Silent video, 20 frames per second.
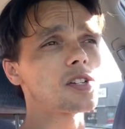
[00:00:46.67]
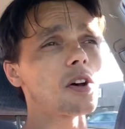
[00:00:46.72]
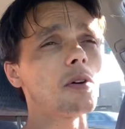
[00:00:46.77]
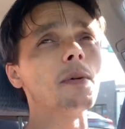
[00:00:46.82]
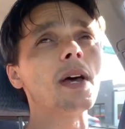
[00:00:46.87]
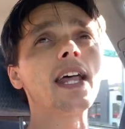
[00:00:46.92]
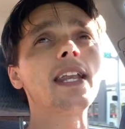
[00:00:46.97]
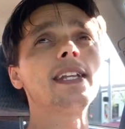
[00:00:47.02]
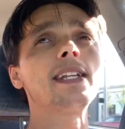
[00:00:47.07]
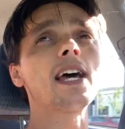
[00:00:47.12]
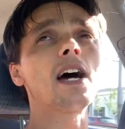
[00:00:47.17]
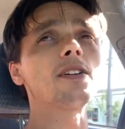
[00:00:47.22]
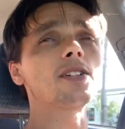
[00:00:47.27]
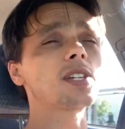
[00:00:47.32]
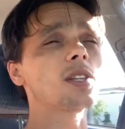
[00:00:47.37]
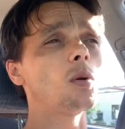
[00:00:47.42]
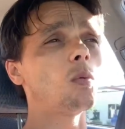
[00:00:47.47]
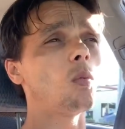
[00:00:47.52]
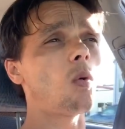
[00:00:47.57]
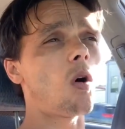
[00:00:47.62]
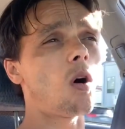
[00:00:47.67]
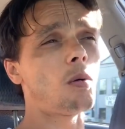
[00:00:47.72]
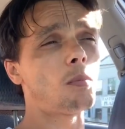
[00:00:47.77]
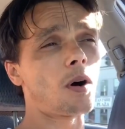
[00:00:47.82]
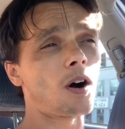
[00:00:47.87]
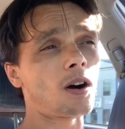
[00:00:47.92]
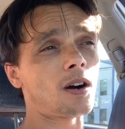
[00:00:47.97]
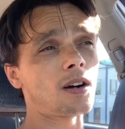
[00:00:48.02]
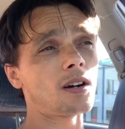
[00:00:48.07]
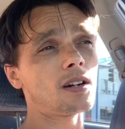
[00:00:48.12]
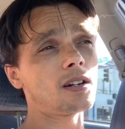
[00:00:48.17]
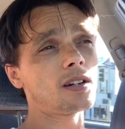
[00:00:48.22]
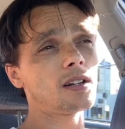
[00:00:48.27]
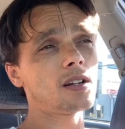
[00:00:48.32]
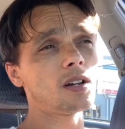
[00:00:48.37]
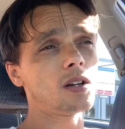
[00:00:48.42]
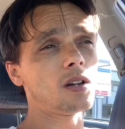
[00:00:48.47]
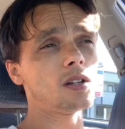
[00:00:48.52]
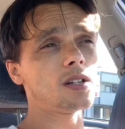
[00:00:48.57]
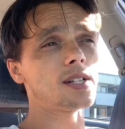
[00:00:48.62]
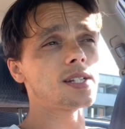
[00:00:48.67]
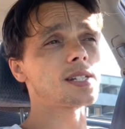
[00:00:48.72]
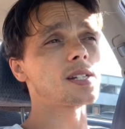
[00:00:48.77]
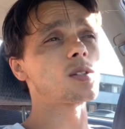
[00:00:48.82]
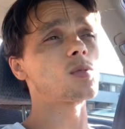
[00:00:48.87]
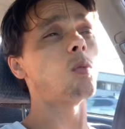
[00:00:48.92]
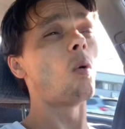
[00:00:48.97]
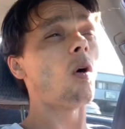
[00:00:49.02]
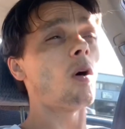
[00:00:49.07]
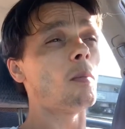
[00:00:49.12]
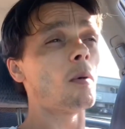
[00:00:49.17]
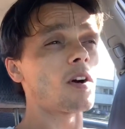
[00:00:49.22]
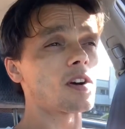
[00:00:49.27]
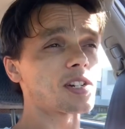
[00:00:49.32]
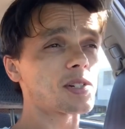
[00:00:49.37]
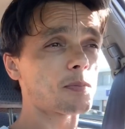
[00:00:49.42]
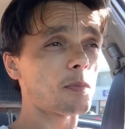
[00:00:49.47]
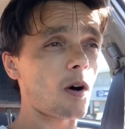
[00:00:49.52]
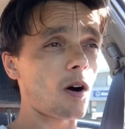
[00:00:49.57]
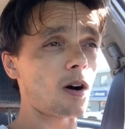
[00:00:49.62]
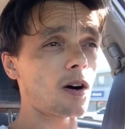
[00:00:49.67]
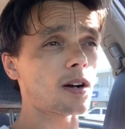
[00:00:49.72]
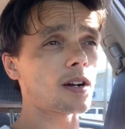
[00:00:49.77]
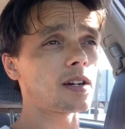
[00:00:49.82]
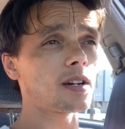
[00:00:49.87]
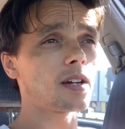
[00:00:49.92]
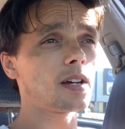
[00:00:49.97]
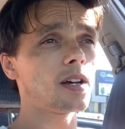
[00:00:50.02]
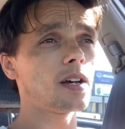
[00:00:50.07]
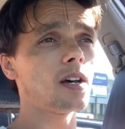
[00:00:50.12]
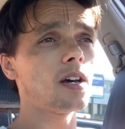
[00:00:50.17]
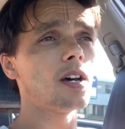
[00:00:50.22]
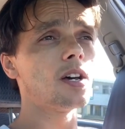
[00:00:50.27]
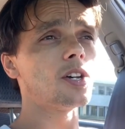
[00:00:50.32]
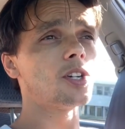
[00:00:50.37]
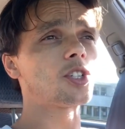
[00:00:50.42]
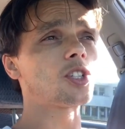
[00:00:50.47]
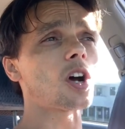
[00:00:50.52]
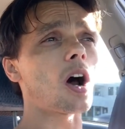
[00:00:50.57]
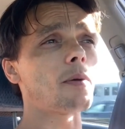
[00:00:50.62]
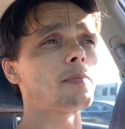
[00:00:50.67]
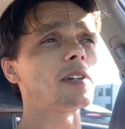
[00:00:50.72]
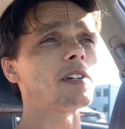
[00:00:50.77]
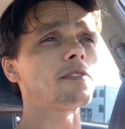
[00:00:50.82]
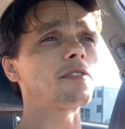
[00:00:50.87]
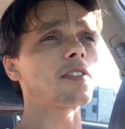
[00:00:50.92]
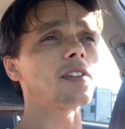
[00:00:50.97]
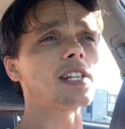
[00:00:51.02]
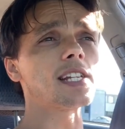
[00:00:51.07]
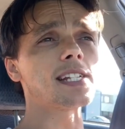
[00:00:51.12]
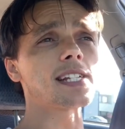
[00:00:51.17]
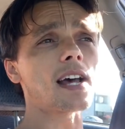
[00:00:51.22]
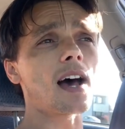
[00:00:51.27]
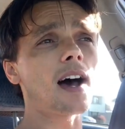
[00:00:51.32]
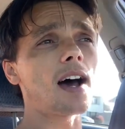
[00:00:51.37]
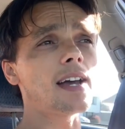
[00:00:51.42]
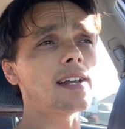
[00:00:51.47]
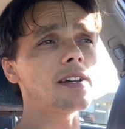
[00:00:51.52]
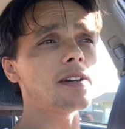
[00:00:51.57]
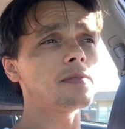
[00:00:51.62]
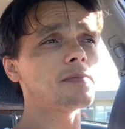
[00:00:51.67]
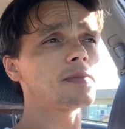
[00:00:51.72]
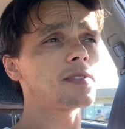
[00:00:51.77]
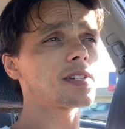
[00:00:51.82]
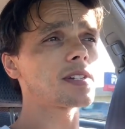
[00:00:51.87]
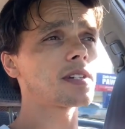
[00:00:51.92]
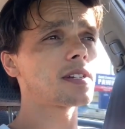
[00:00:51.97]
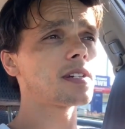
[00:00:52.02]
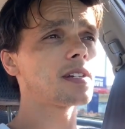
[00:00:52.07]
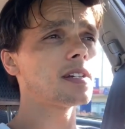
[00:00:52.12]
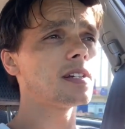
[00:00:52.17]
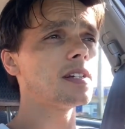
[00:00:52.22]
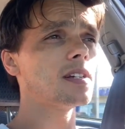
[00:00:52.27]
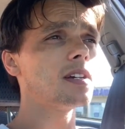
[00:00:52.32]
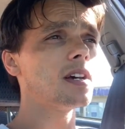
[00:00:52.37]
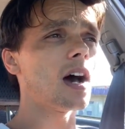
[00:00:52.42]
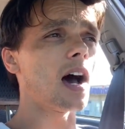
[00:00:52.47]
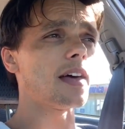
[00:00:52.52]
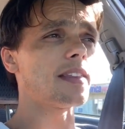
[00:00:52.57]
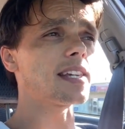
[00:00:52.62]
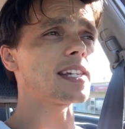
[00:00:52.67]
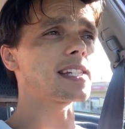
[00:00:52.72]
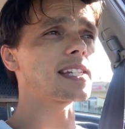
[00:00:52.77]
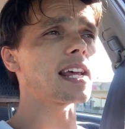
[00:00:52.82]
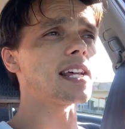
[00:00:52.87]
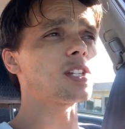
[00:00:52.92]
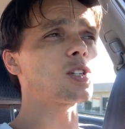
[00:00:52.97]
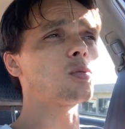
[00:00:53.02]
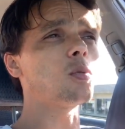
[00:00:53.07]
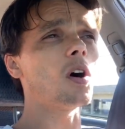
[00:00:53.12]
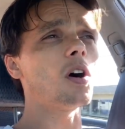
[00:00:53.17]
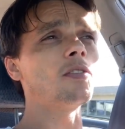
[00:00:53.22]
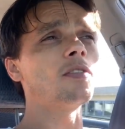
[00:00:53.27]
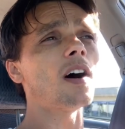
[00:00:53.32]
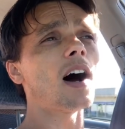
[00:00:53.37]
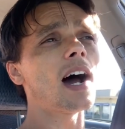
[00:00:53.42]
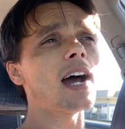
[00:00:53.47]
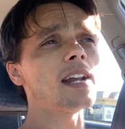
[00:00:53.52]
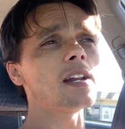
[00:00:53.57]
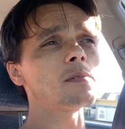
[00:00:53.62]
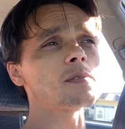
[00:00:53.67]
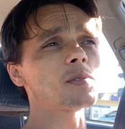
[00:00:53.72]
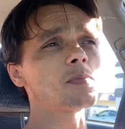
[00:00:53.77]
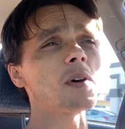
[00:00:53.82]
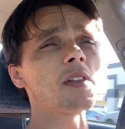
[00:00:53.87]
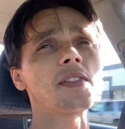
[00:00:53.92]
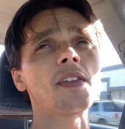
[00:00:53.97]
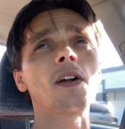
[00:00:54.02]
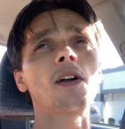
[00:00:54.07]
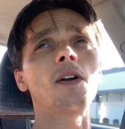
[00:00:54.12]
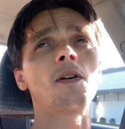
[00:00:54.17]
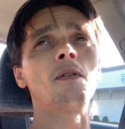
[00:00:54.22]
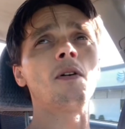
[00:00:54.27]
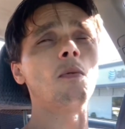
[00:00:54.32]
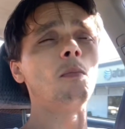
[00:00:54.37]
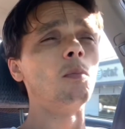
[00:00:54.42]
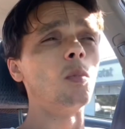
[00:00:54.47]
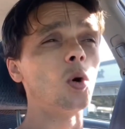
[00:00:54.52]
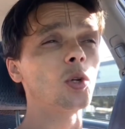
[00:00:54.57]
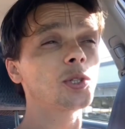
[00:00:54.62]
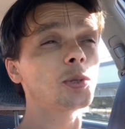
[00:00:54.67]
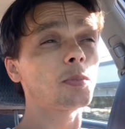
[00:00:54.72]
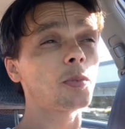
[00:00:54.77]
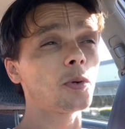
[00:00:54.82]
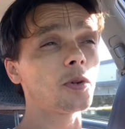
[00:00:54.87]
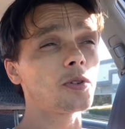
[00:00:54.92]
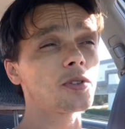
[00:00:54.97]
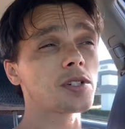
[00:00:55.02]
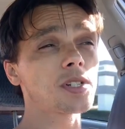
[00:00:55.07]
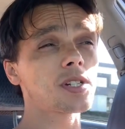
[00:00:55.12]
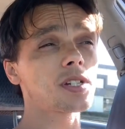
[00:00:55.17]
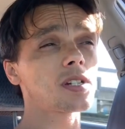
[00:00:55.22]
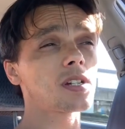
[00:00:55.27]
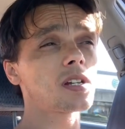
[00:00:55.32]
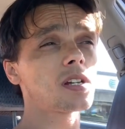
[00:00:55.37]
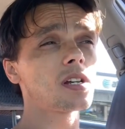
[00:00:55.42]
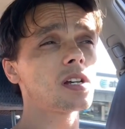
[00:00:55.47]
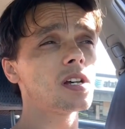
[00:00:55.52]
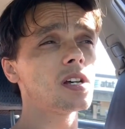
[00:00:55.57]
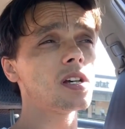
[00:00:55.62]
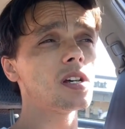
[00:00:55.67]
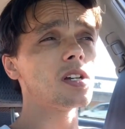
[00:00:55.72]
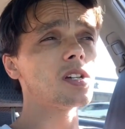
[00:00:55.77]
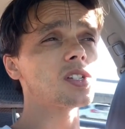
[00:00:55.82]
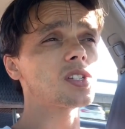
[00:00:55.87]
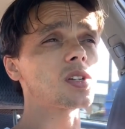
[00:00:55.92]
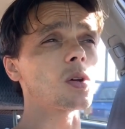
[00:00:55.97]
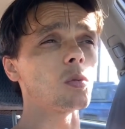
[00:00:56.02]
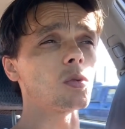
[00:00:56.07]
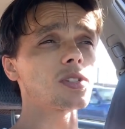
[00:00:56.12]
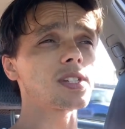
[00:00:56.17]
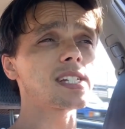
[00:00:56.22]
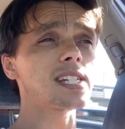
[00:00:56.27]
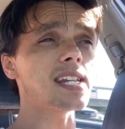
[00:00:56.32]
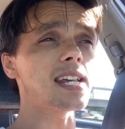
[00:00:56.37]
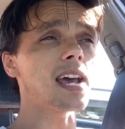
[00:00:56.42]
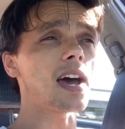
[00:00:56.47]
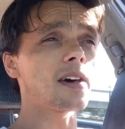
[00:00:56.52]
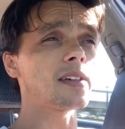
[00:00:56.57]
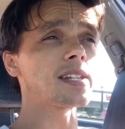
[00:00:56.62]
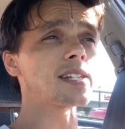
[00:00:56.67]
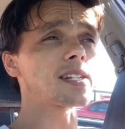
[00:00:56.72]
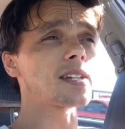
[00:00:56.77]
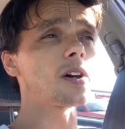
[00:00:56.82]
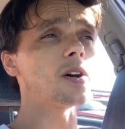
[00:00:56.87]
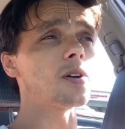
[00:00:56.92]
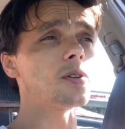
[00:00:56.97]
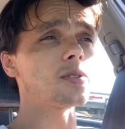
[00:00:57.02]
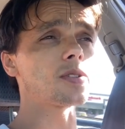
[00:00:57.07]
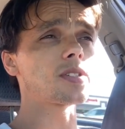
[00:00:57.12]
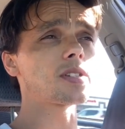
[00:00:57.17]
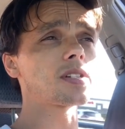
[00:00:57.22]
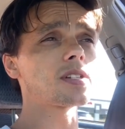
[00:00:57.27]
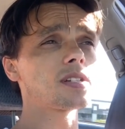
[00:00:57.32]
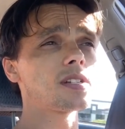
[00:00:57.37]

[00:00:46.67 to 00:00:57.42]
So I'm headed down to the Walmart. It's Walmart Spark, shopping for these items. I think it said 12 items, but they're multiples. So we'll see how this goes.